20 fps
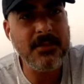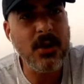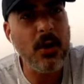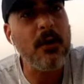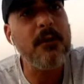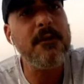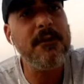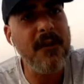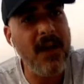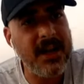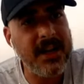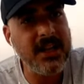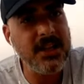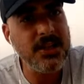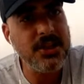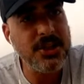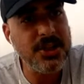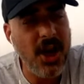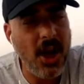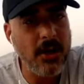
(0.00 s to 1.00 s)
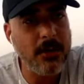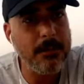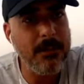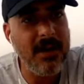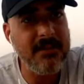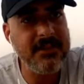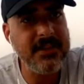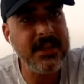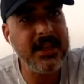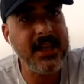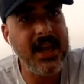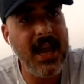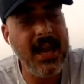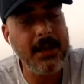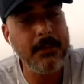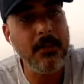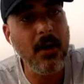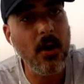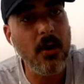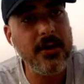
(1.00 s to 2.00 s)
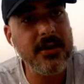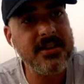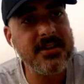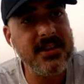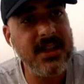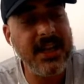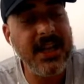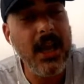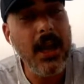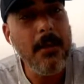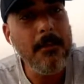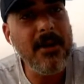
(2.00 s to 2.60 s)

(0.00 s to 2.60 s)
You're a fucking joke, bruv, in the game, honestly.